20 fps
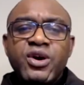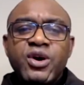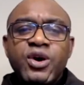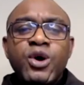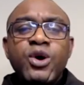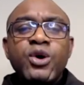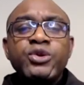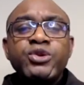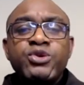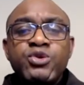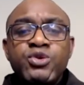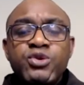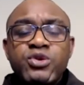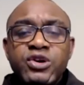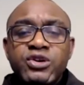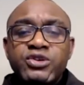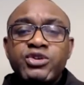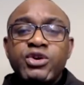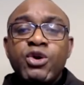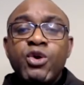or do
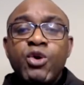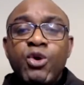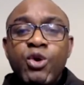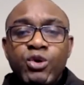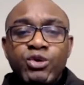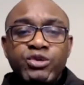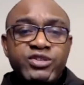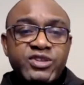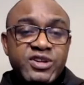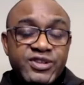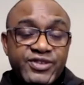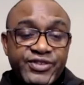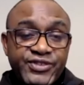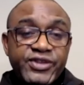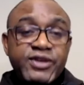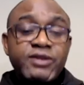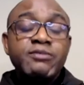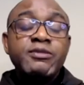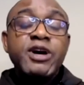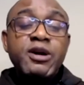not hold the
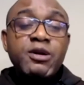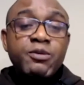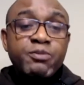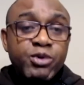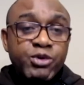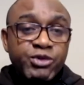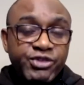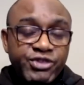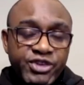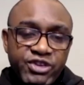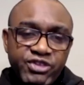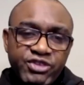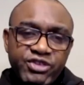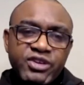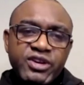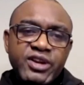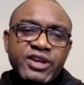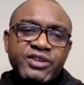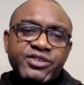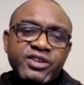same
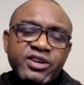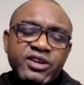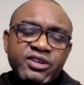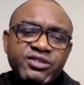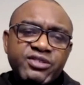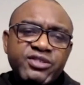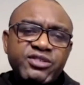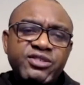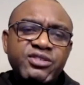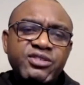position as us?